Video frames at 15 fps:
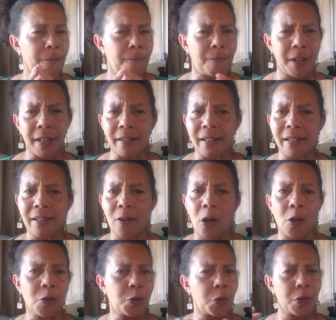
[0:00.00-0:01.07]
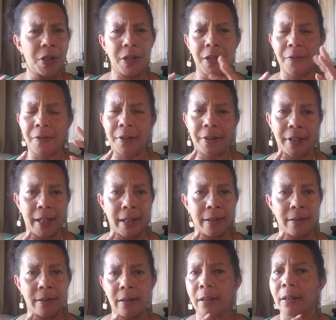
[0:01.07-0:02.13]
feeling all sorts of different things.